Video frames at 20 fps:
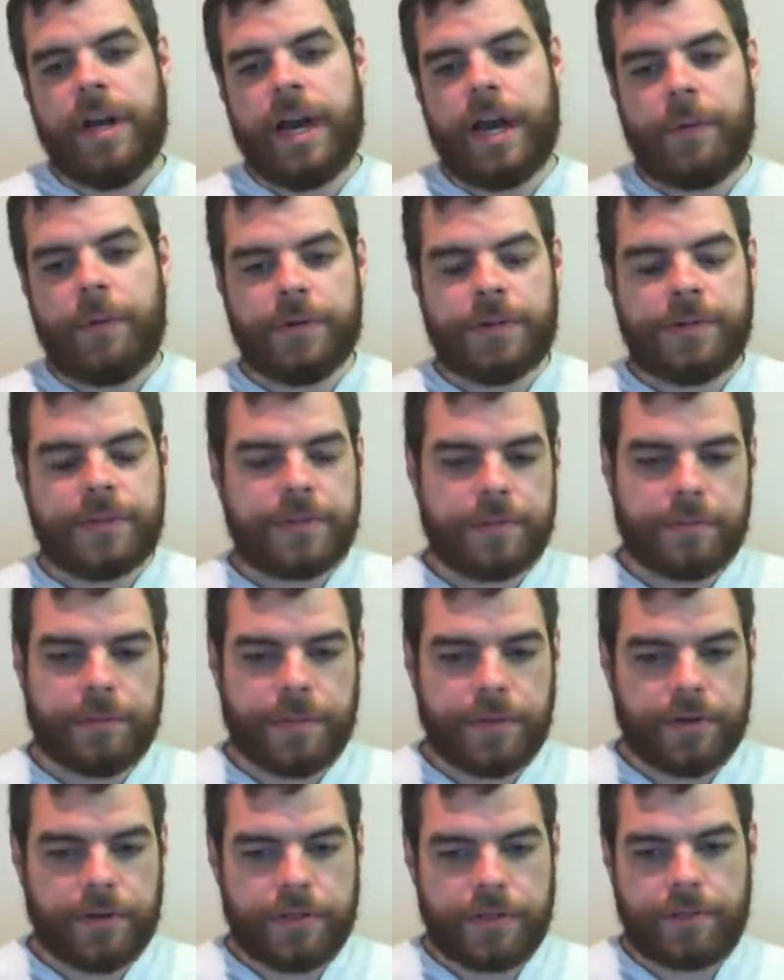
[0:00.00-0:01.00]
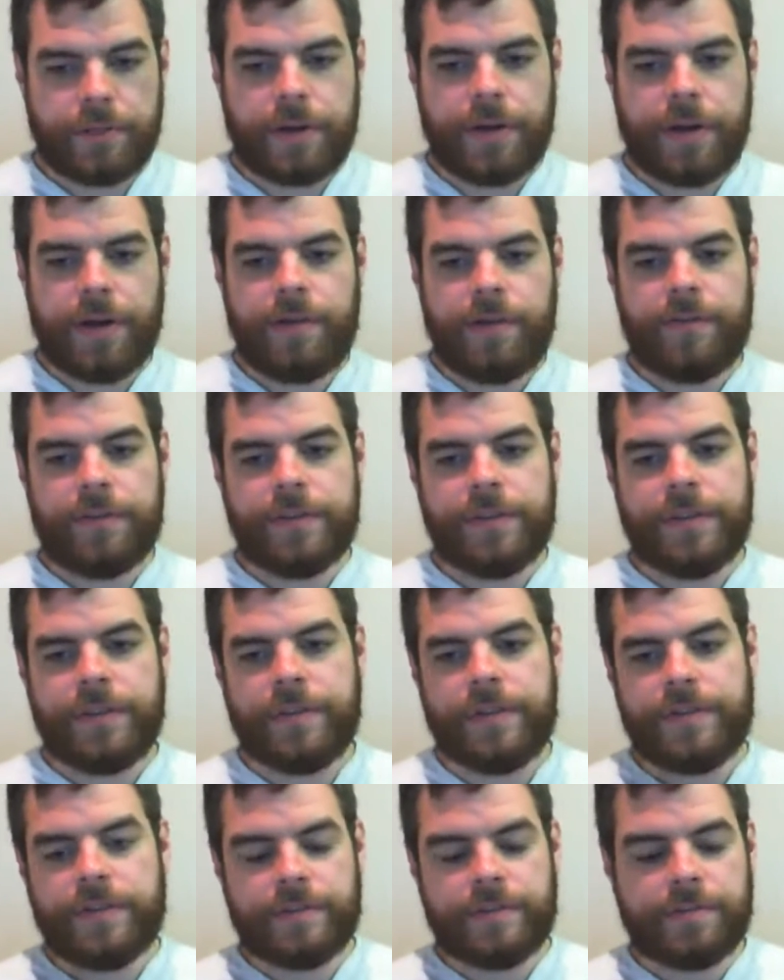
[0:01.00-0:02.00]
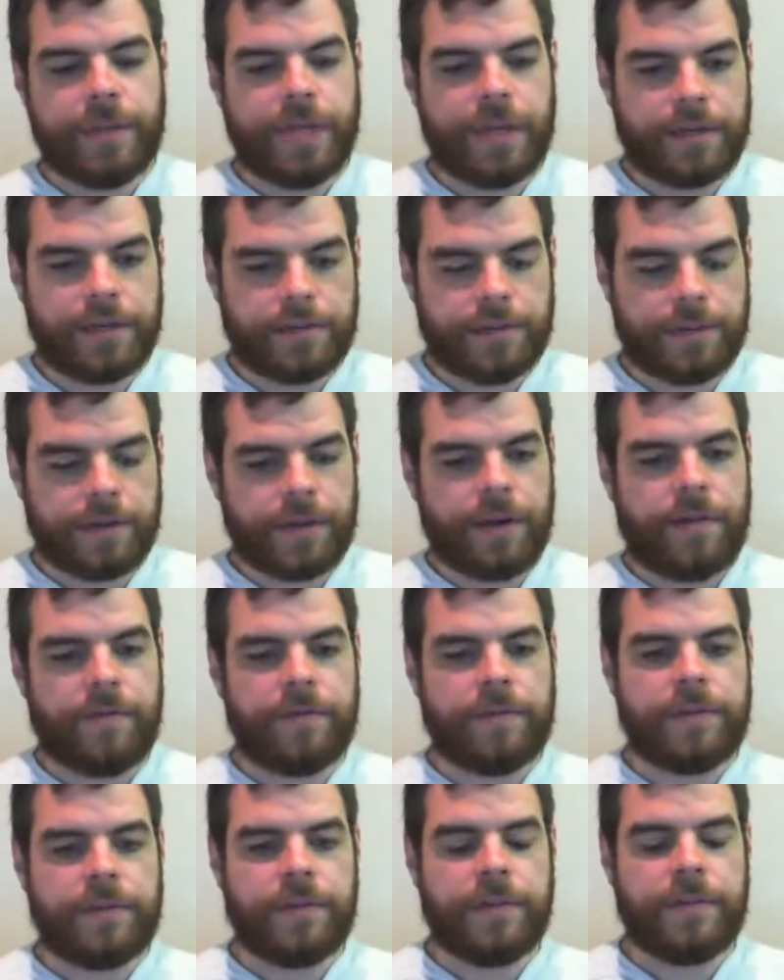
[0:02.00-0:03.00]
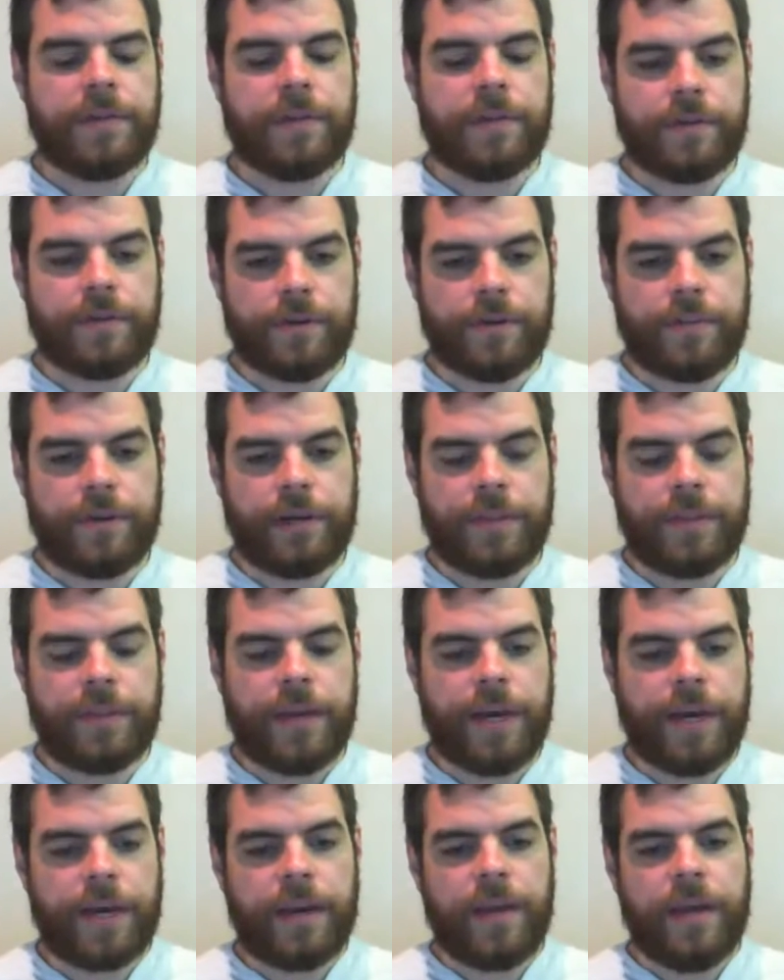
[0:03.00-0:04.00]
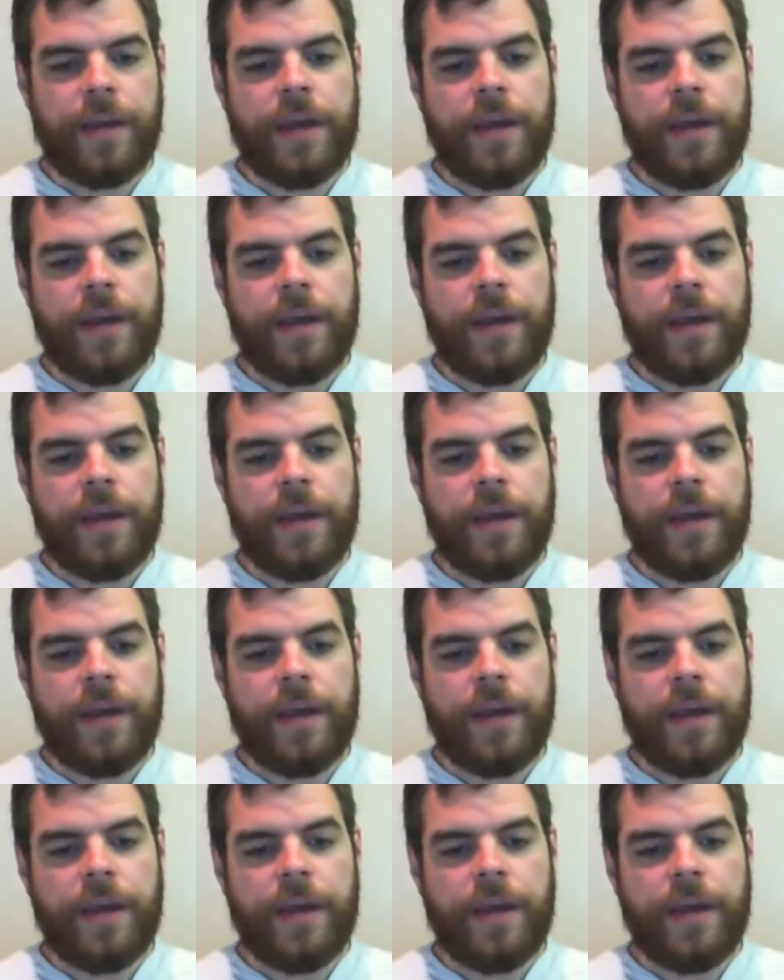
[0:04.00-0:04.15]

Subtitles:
I went to some leadership conferences and some management conferences and learned about that.